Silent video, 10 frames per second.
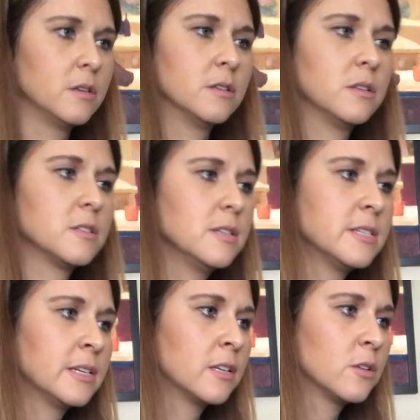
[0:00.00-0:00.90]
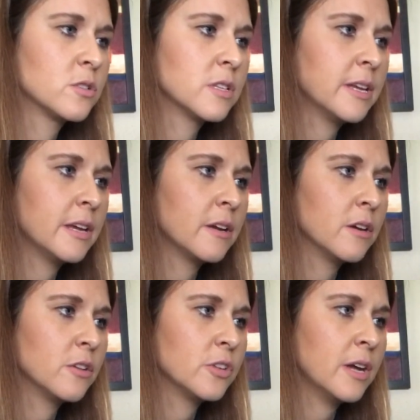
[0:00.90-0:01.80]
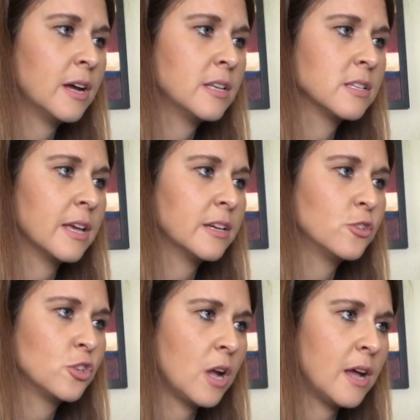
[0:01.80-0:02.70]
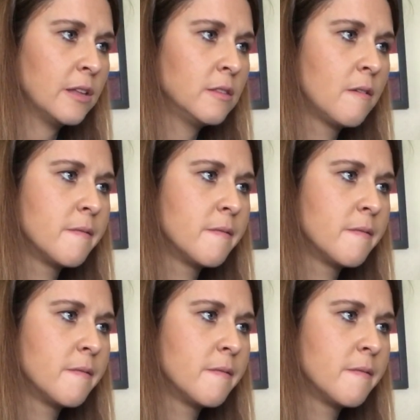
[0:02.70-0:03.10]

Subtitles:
Let's listen closely here. She hides like a child.